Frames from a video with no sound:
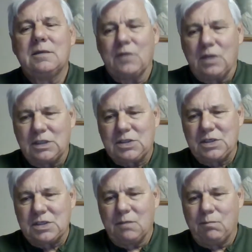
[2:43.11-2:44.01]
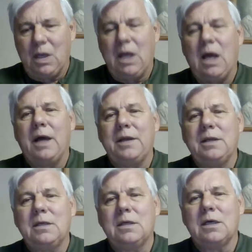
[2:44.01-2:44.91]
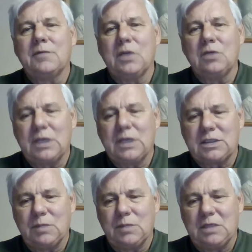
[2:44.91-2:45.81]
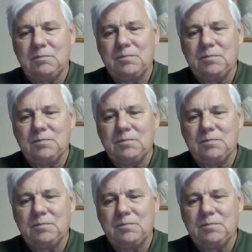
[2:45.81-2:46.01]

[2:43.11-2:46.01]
for this is the blood of the New Testament,